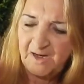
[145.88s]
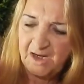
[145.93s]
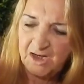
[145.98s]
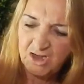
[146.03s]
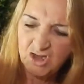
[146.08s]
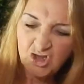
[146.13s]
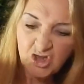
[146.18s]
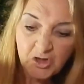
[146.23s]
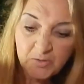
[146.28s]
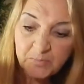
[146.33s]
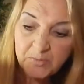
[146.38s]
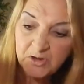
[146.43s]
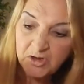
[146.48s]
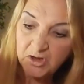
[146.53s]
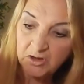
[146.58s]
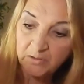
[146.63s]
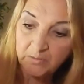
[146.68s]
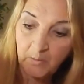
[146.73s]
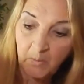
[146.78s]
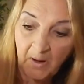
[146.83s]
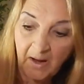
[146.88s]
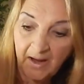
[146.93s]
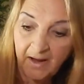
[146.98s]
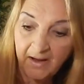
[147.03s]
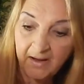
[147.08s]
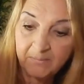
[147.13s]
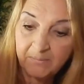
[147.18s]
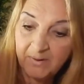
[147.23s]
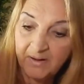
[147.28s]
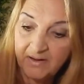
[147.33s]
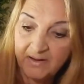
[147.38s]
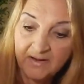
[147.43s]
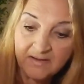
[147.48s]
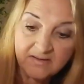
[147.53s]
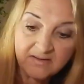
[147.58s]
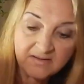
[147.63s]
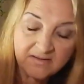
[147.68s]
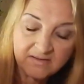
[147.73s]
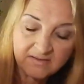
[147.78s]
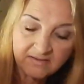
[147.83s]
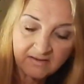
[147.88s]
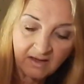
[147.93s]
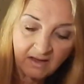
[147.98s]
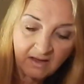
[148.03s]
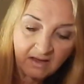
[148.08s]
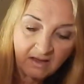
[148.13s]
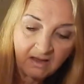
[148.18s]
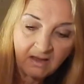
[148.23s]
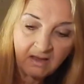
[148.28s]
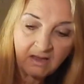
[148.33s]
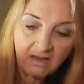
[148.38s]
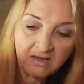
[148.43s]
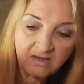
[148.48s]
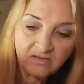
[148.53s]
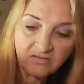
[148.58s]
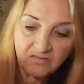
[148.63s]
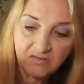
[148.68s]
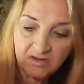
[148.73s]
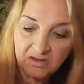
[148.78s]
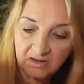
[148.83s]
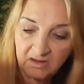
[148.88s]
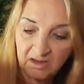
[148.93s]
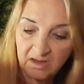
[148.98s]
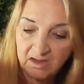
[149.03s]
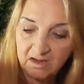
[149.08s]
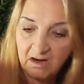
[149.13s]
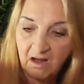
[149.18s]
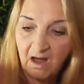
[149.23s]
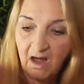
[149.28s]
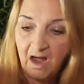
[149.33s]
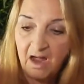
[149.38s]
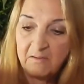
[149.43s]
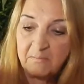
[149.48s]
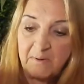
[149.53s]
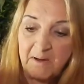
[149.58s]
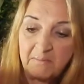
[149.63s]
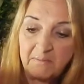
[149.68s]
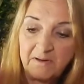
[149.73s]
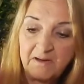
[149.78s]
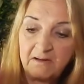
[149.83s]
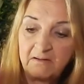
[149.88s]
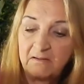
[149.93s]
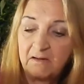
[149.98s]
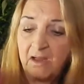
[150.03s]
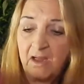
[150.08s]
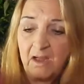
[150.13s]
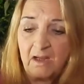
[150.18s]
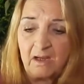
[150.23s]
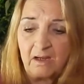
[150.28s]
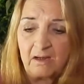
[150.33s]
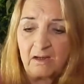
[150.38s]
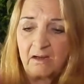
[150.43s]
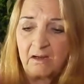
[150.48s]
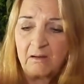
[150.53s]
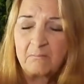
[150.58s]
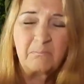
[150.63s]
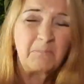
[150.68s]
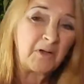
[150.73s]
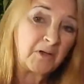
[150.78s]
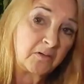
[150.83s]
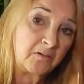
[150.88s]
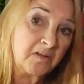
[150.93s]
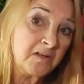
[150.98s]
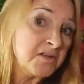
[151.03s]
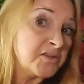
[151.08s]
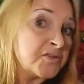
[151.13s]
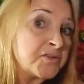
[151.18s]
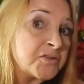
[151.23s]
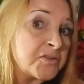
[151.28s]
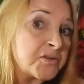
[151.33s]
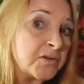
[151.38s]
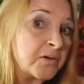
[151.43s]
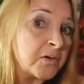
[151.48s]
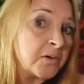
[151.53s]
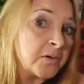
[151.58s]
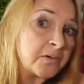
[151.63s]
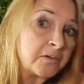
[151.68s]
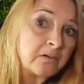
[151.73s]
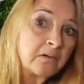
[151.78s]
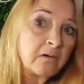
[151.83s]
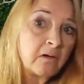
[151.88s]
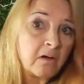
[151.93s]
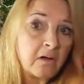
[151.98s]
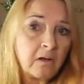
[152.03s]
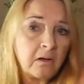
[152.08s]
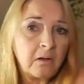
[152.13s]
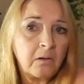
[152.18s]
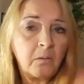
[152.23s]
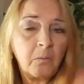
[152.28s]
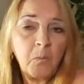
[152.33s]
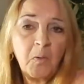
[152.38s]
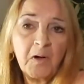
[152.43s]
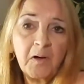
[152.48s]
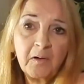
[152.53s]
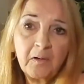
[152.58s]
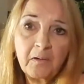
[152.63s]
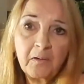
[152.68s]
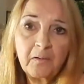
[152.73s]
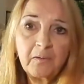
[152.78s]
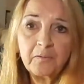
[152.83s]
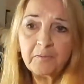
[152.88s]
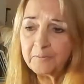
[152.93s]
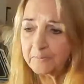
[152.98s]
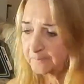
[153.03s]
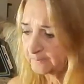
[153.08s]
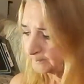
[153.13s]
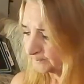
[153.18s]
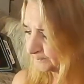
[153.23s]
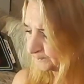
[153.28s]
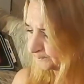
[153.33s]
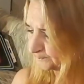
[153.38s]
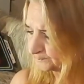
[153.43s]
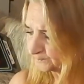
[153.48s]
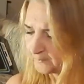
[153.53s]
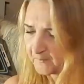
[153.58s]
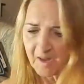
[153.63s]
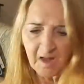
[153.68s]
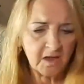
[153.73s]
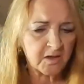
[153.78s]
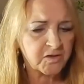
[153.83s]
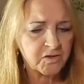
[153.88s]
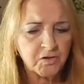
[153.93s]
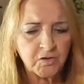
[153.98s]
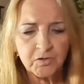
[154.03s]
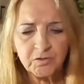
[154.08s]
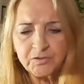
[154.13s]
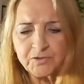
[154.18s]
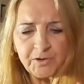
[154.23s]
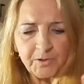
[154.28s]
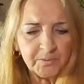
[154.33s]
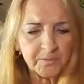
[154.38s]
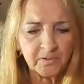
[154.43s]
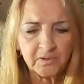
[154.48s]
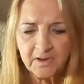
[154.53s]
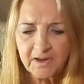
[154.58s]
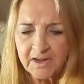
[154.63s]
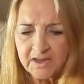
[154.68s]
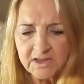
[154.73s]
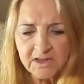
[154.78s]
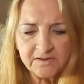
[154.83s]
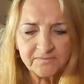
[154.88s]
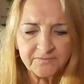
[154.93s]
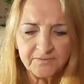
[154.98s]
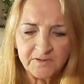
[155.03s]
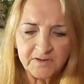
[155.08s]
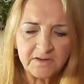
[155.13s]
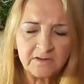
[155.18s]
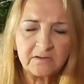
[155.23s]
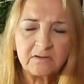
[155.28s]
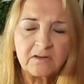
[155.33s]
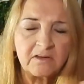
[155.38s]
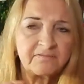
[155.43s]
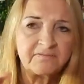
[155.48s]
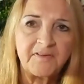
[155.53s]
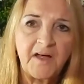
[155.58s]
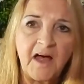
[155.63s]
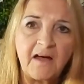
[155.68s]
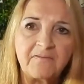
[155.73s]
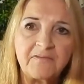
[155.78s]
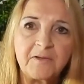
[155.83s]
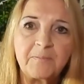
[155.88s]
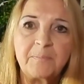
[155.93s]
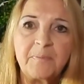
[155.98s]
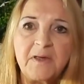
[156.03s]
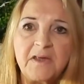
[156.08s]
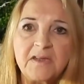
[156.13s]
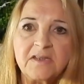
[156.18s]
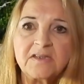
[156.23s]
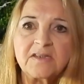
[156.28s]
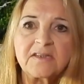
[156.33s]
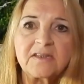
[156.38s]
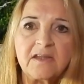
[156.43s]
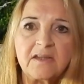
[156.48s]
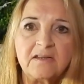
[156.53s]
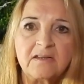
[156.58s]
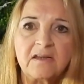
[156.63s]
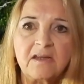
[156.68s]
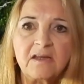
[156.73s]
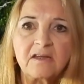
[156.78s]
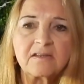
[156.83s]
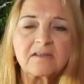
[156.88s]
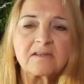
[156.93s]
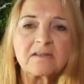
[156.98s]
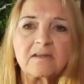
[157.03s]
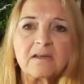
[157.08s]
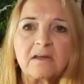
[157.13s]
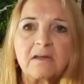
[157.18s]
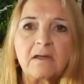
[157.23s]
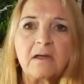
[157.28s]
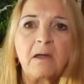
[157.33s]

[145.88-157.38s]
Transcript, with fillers: Egyptian way, but it's it's really not. Maybe Middle Eastern, where it's cooked totally different, the fava beans, than this.